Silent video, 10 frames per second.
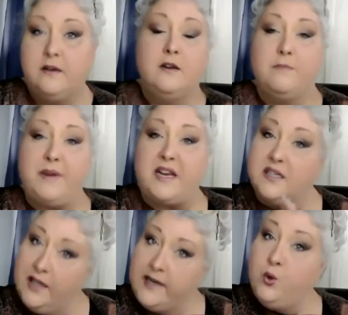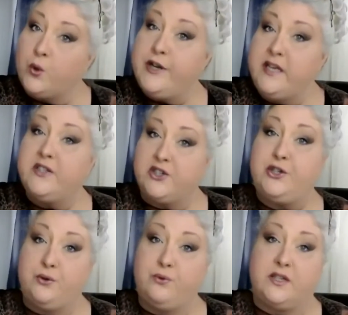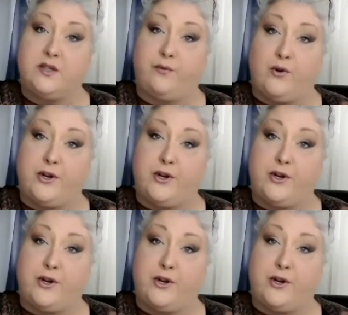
because a landlord needs to do this for